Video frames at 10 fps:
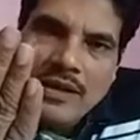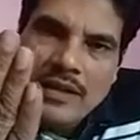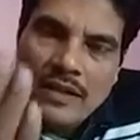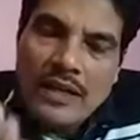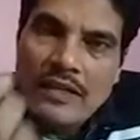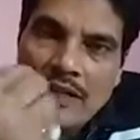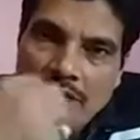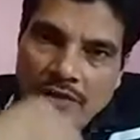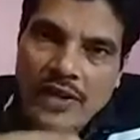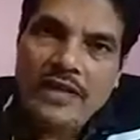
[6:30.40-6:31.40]
that
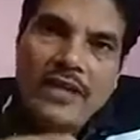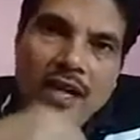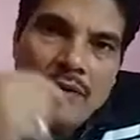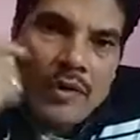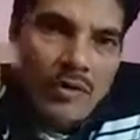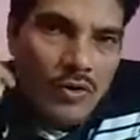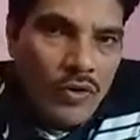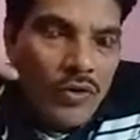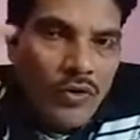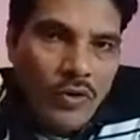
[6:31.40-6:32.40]
reflect our own